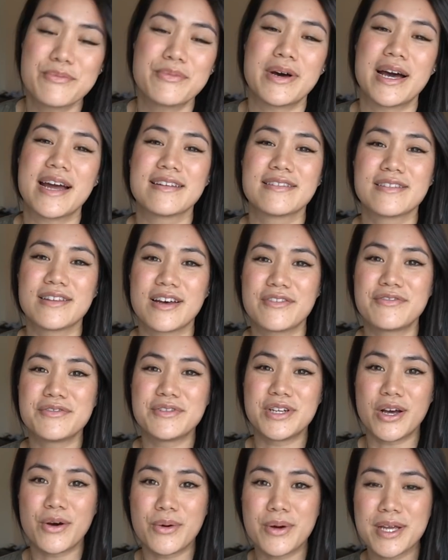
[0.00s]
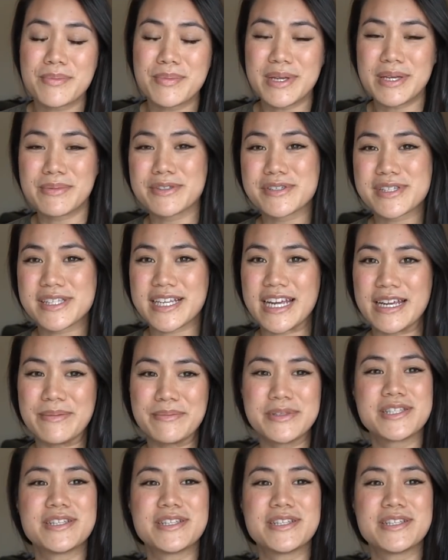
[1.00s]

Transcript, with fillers: but I love knowing people's names.